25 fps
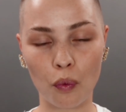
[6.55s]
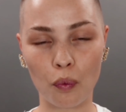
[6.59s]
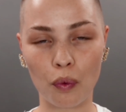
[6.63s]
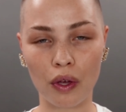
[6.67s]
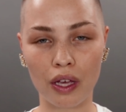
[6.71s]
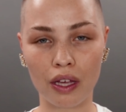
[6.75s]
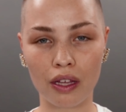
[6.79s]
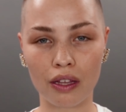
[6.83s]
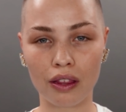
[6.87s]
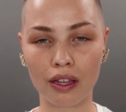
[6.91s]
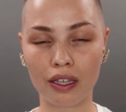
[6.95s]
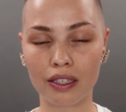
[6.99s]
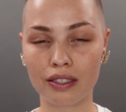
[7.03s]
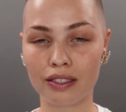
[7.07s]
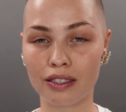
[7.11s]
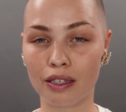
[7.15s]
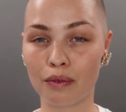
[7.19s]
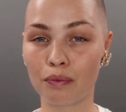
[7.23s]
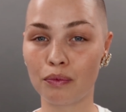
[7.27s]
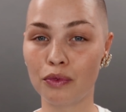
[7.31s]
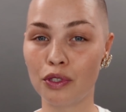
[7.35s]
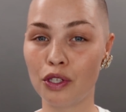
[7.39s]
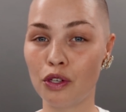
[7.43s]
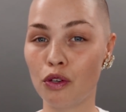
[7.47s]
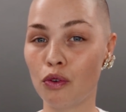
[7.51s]
with
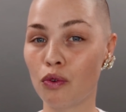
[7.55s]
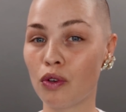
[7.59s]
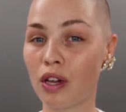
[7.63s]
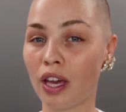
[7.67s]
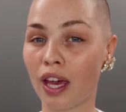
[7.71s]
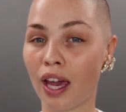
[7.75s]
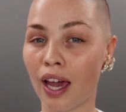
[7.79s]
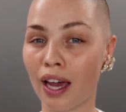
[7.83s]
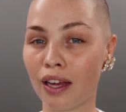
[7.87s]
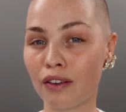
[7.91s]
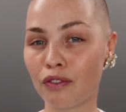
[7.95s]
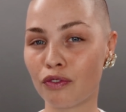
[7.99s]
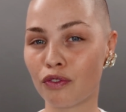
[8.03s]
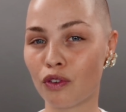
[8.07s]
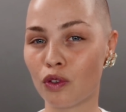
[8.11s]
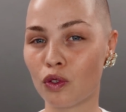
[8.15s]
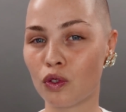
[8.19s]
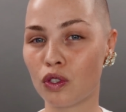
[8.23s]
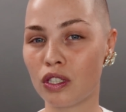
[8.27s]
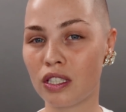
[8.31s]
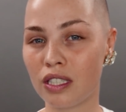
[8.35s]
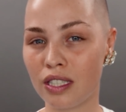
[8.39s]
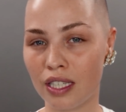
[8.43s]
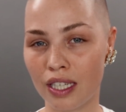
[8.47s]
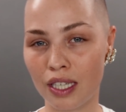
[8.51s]
some new Kat
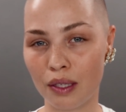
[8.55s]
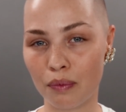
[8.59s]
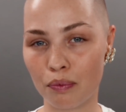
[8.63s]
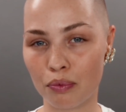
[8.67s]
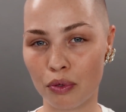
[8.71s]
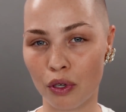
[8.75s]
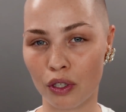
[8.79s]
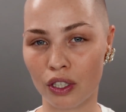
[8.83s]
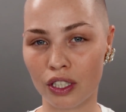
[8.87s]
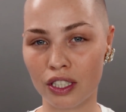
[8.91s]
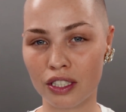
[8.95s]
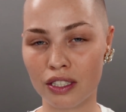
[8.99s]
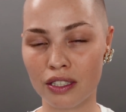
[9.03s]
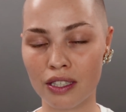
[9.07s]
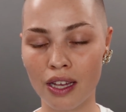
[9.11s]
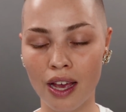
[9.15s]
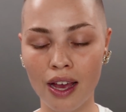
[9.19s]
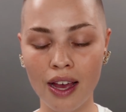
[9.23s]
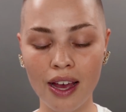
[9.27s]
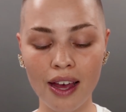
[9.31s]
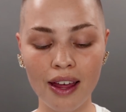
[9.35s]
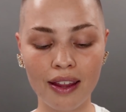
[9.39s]
Von D products